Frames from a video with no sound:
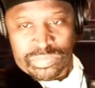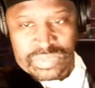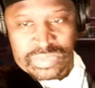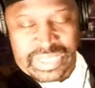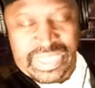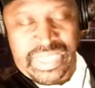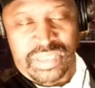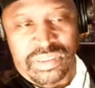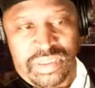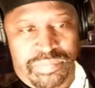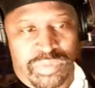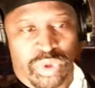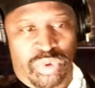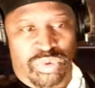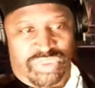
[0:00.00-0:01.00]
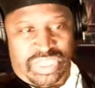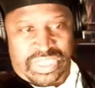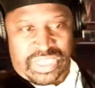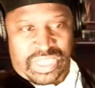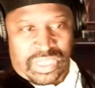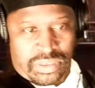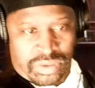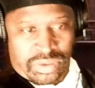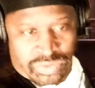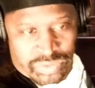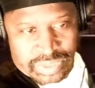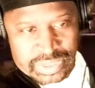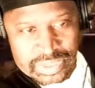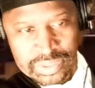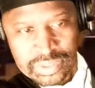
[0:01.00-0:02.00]
In the music
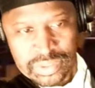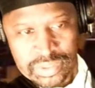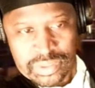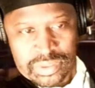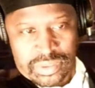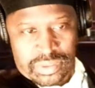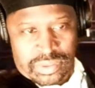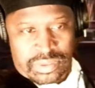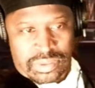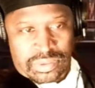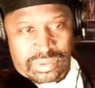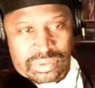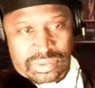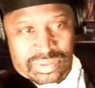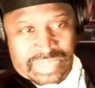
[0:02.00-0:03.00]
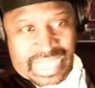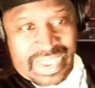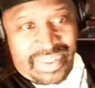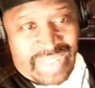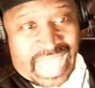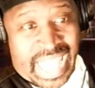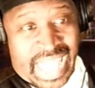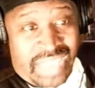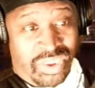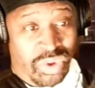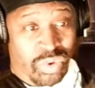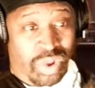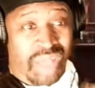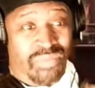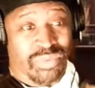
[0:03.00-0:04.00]
industry, they line
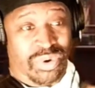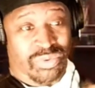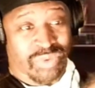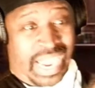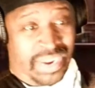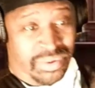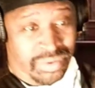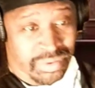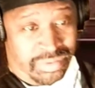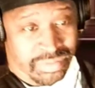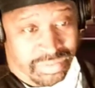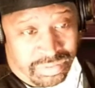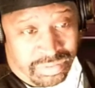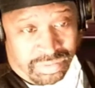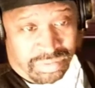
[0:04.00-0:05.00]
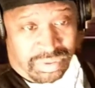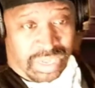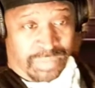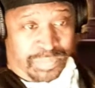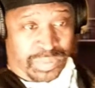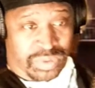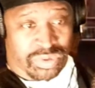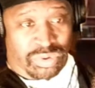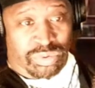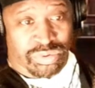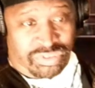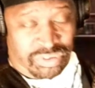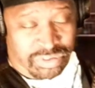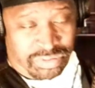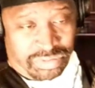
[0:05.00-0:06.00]
you up with writers and
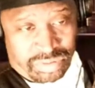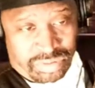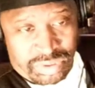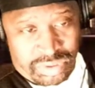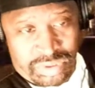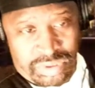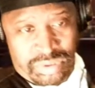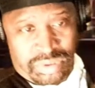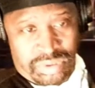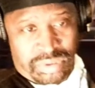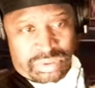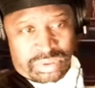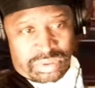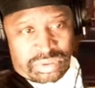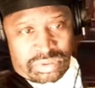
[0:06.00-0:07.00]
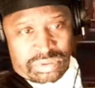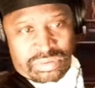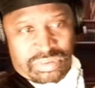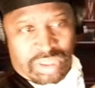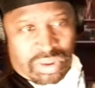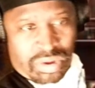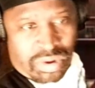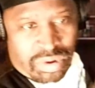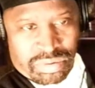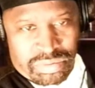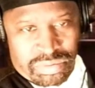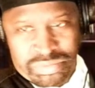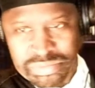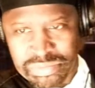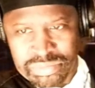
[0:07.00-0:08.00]
producers. So
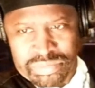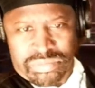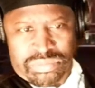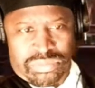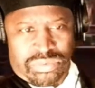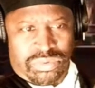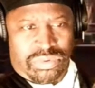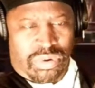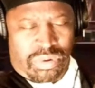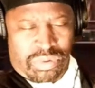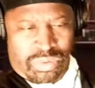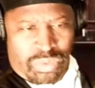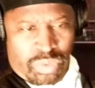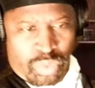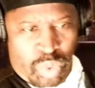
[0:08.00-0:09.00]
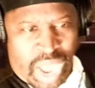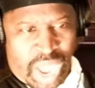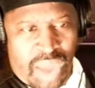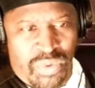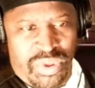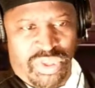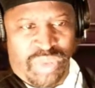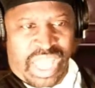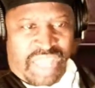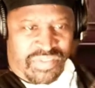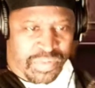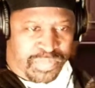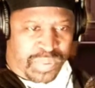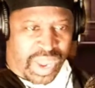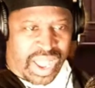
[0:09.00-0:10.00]
why would you have
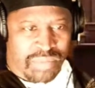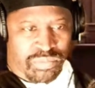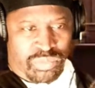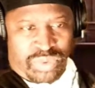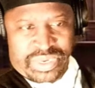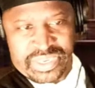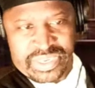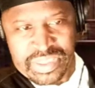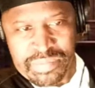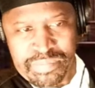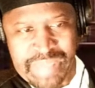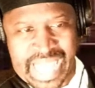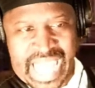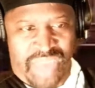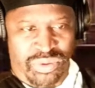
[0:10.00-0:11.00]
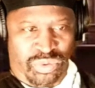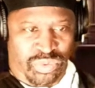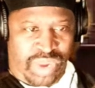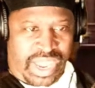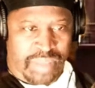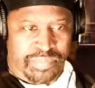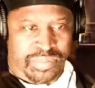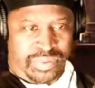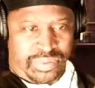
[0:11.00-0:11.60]
a problem with it in battle rap?